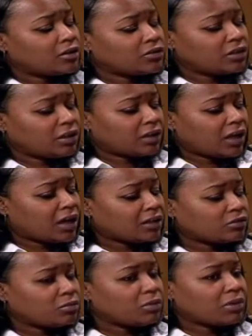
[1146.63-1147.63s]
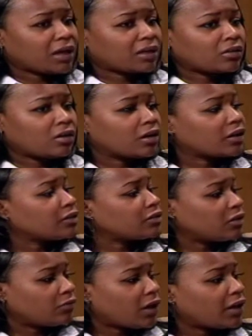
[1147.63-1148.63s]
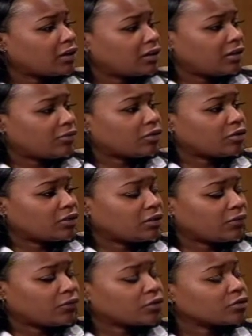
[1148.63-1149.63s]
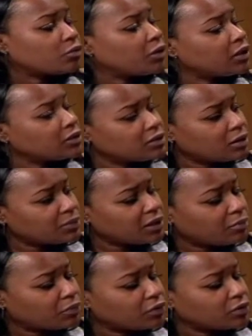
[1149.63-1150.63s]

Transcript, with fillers: she had asked me back in August if I could give her till the first week in September